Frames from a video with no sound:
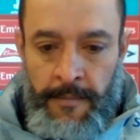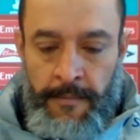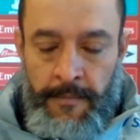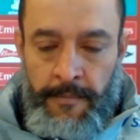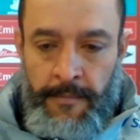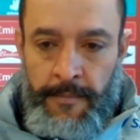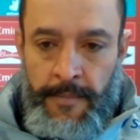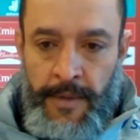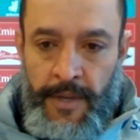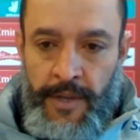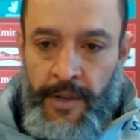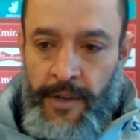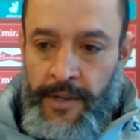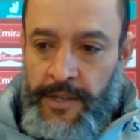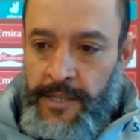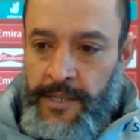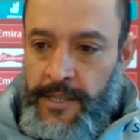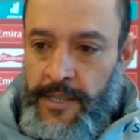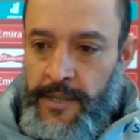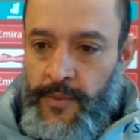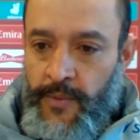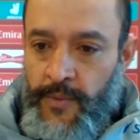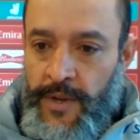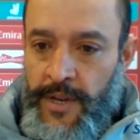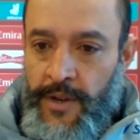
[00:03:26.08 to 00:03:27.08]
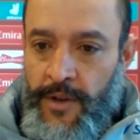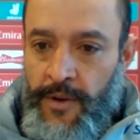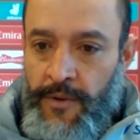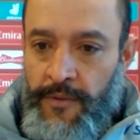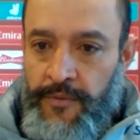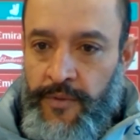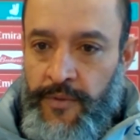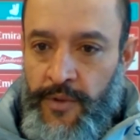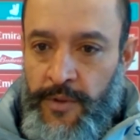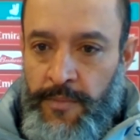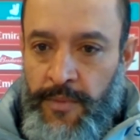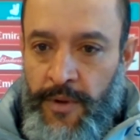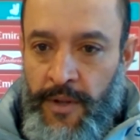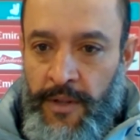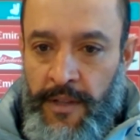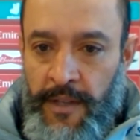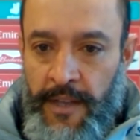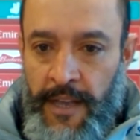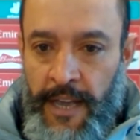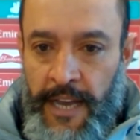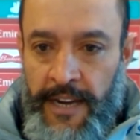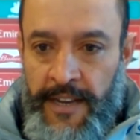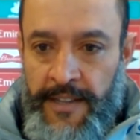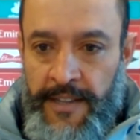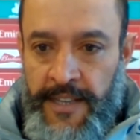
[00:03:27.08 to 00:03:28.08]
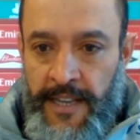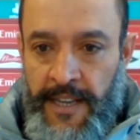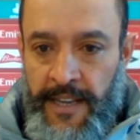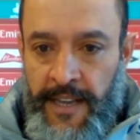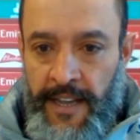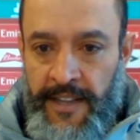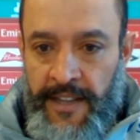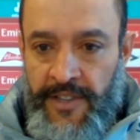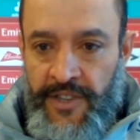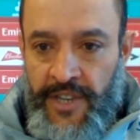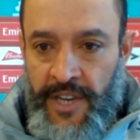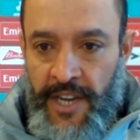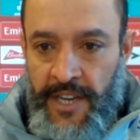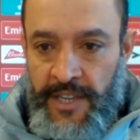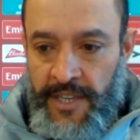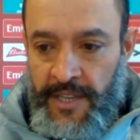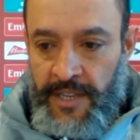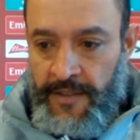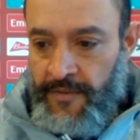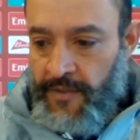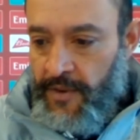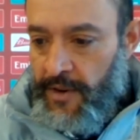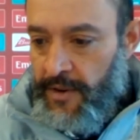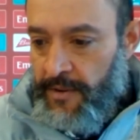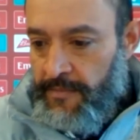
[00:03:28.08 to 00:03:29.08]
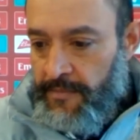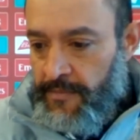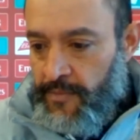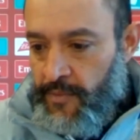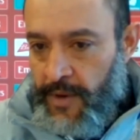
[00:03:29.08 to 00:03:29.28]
Because we know football, anything can change from